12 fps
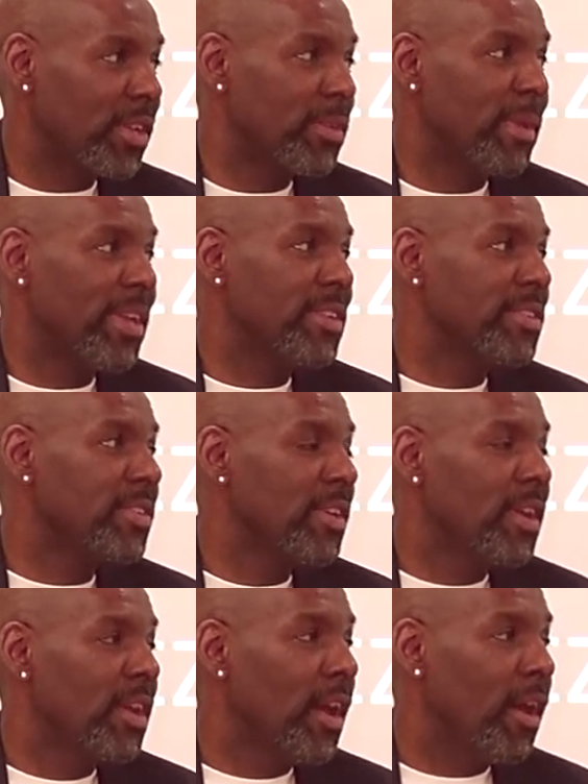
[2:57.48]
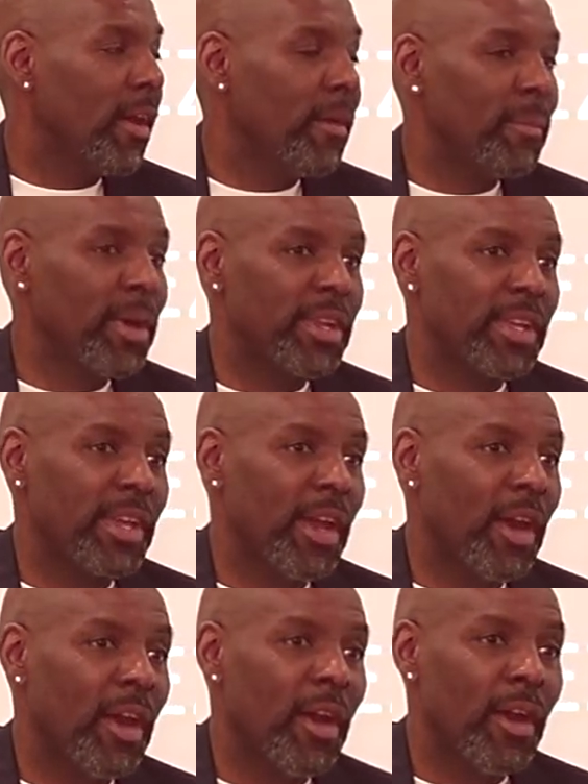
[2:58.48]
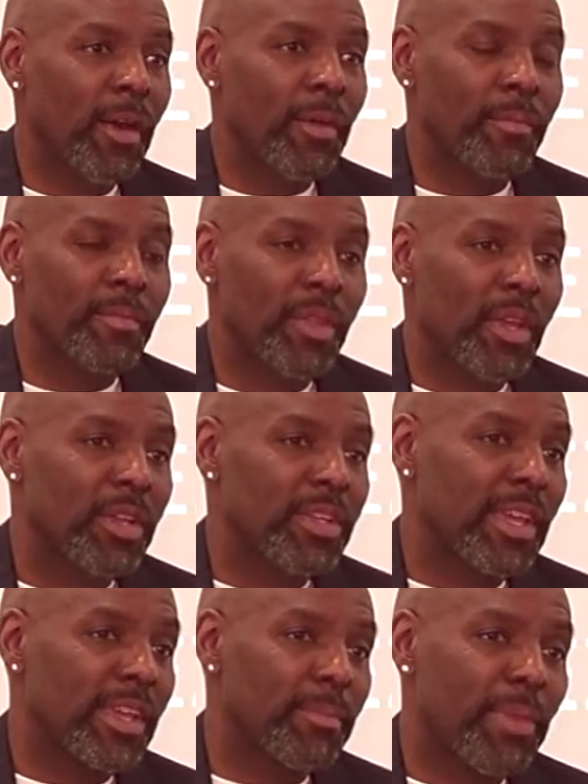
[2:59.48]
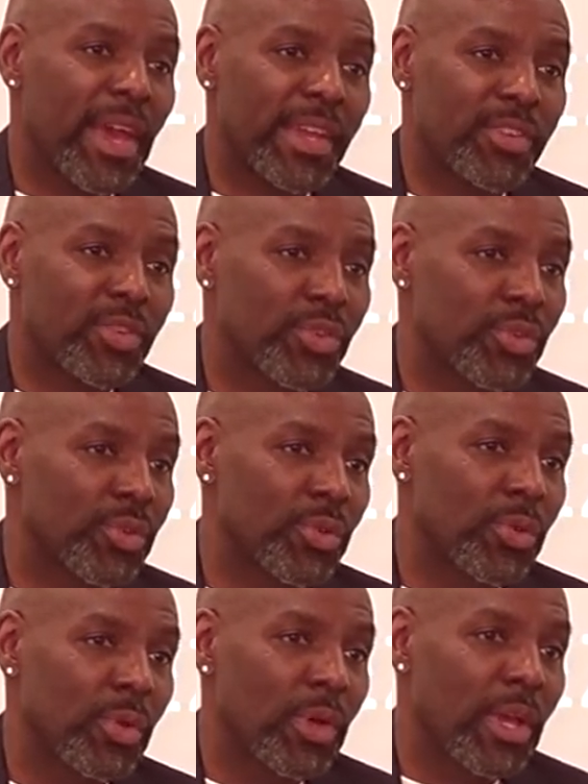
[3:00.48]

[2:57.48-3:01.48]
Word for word: he made his money. Take it back to